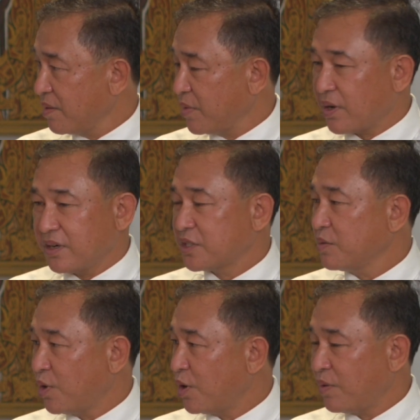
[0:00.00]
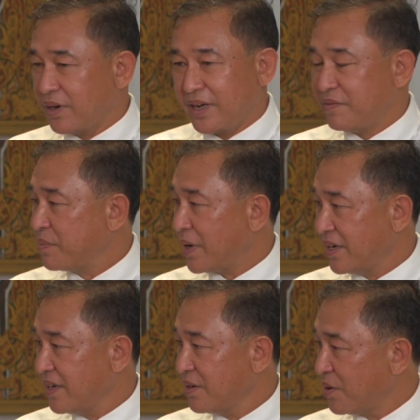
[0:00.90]
because the small one
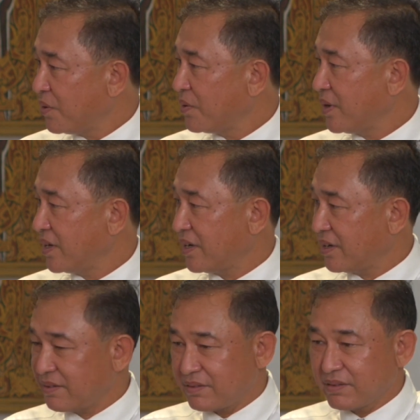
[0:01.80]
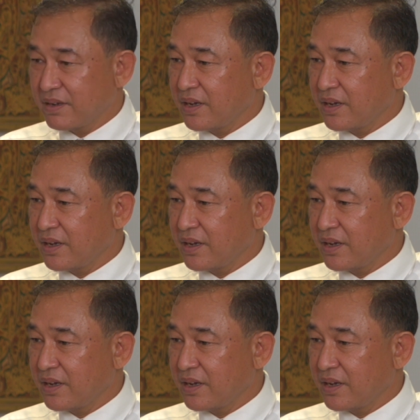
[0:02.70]
everybody know, and then